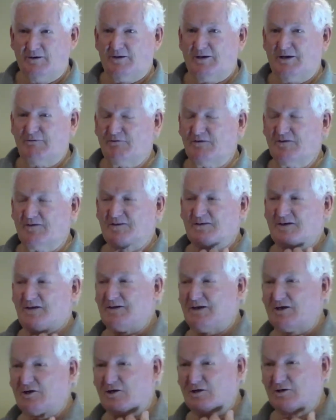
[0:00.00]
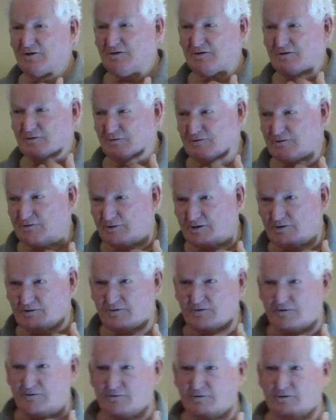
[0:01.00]
Having said that, I've got a sore throat,
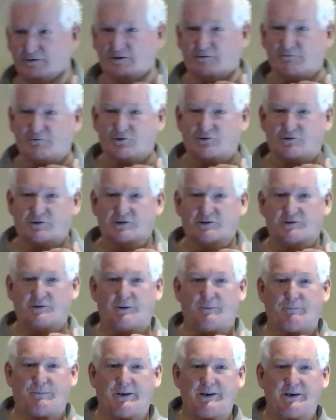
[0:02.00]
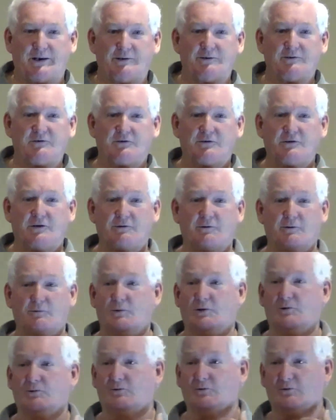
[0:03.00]
so I'm going to have a drink and a break. Is
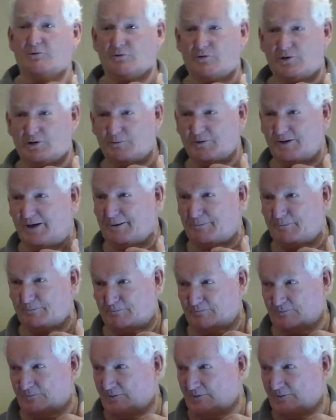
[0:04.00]
anyone all right with that?